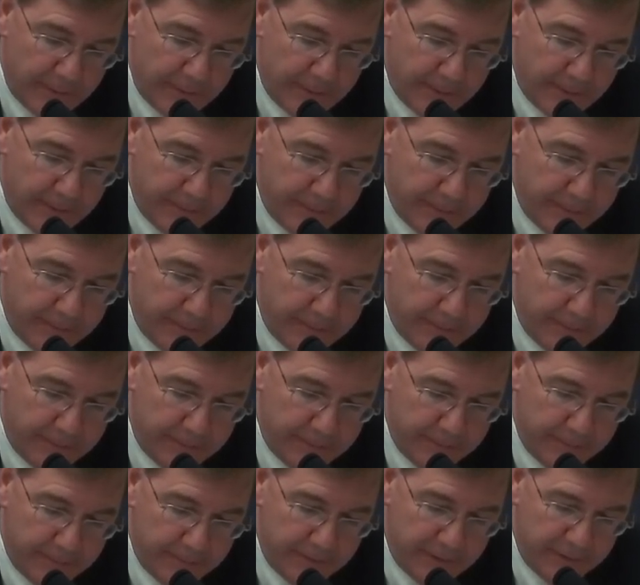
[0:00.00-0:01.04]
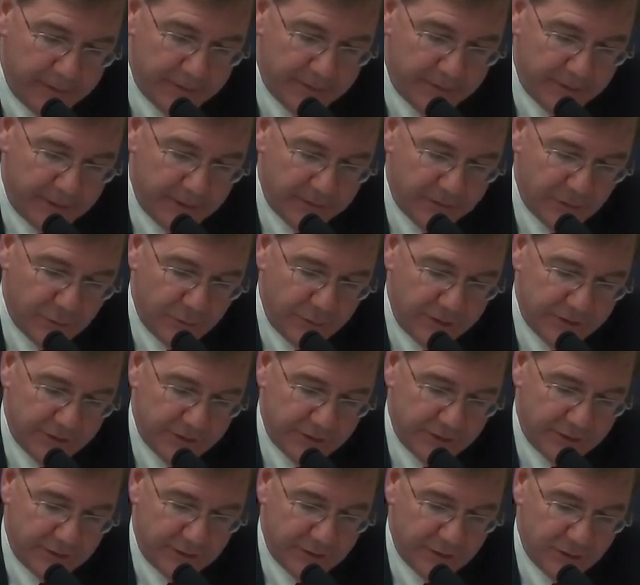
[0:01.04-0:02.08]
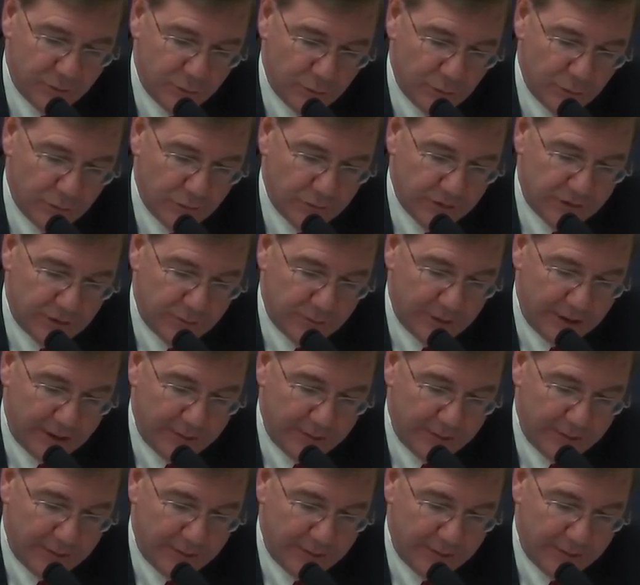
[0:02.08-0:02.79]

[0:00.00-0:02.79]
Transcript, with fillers: Um, it stands to reason that this rule is to